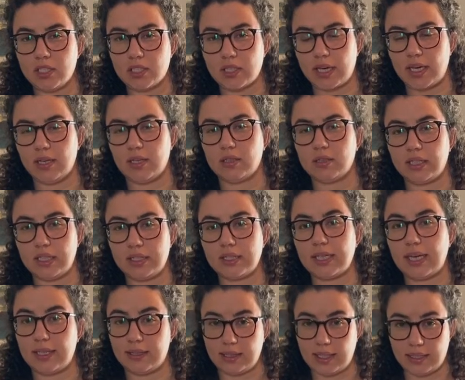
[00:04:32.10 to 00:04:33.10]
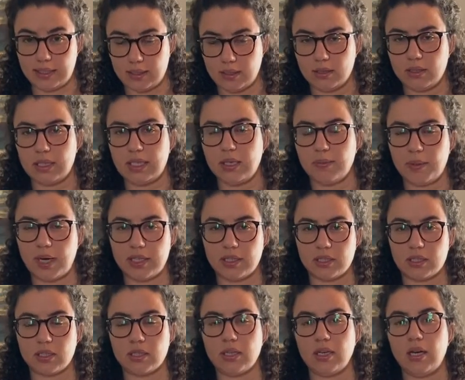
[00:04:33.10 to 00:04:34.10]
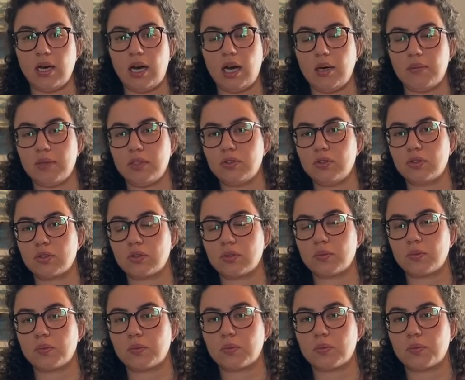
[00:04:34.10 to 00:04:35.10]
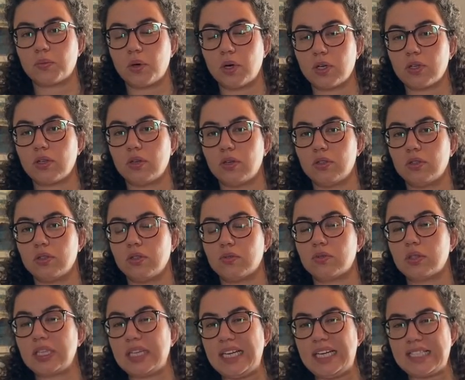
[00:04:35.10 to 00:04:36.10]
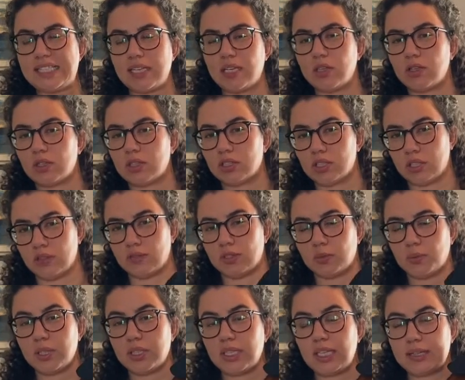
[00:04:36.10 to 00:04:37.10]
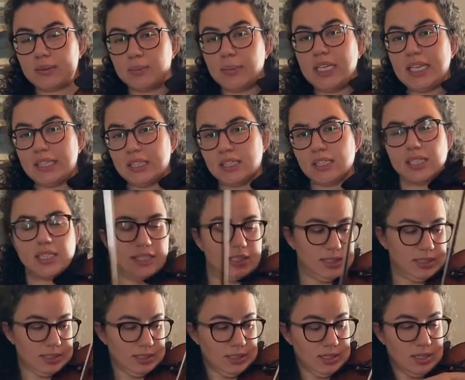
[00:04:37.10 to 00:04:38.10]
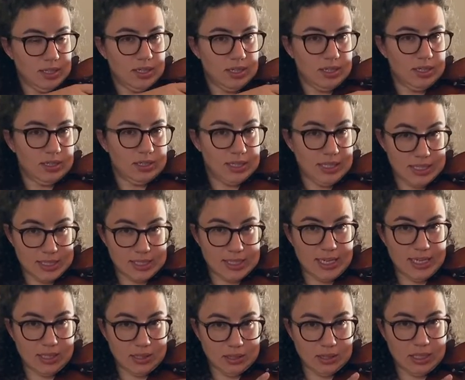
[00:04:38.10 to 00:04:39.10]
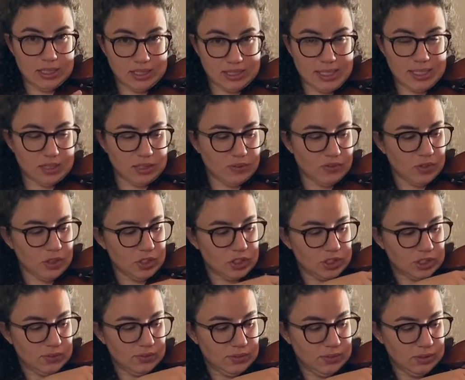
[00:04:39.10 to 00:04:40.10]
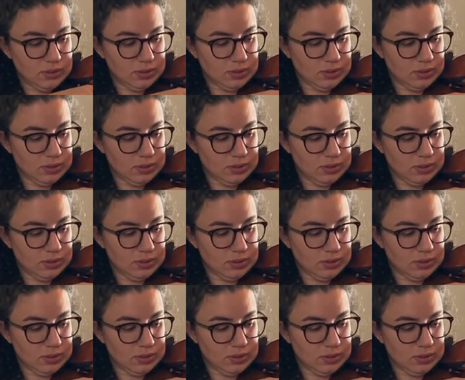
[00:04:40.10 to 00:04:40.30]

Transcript: scale, this and then E minor, I want you to work on releasing your shifts. What that means is, let's take the first shift.